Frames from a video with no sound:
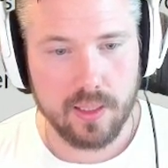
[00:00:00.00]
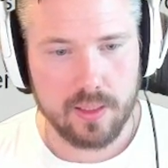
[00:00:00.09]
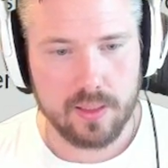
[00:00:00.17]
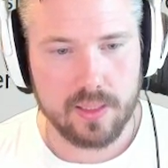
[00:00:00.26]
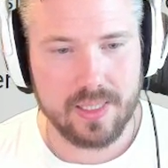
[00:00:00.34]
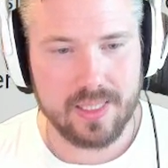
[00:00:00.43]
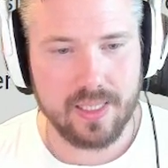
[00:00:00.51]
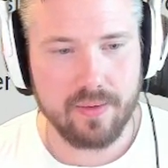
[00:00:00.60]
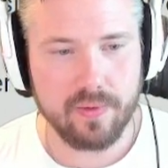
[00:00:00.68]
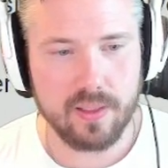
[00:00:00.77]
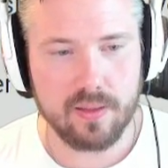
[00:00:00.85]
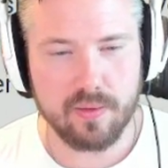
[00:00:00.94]

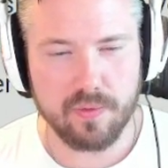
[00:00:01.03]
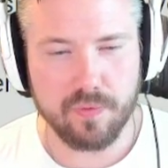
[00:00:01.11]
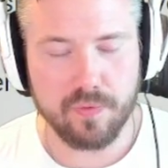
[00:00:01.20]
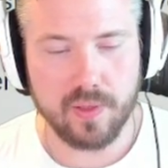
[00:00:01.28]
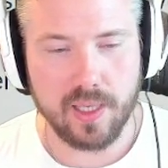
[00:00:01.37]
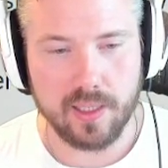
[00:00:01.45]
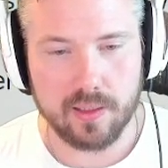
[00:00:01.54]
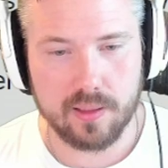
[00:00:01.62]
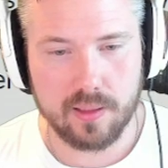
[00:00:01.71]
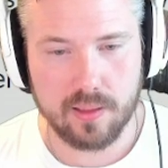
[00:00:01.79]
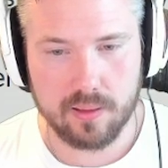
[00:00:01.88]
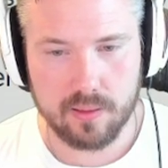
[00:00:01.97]
7 flak.